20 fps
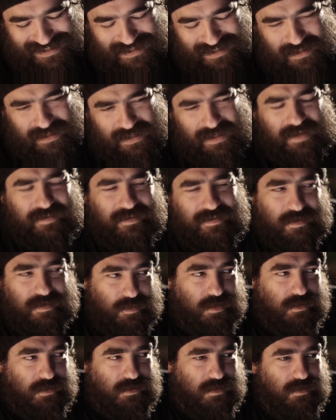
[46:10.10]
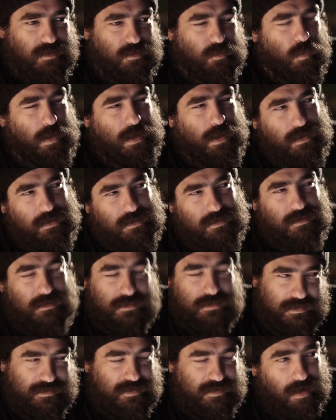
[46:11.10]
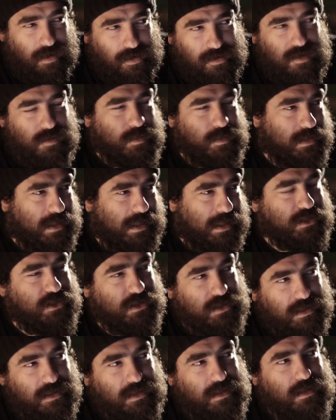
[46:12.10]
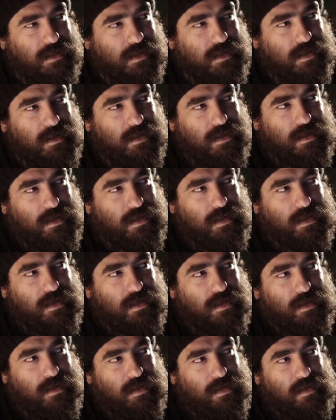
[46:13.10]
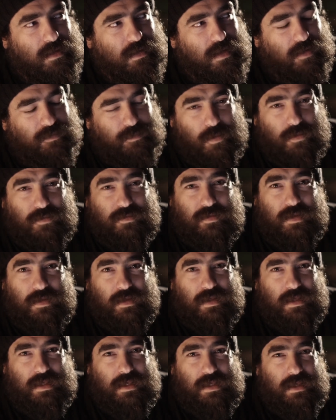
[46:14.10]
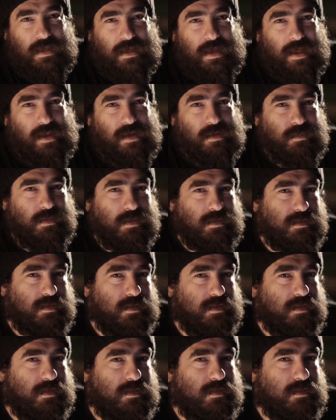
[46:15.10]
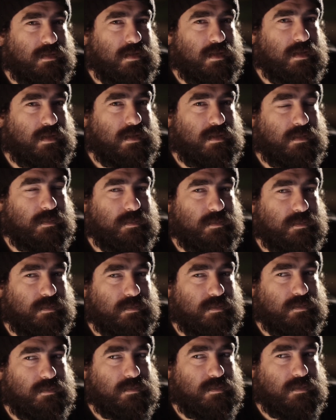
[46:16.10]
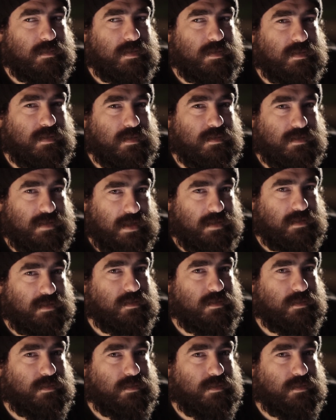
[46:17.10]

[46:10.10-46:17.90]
Is it murder? Well, that's arguable, actually. I suppose the key element is consent.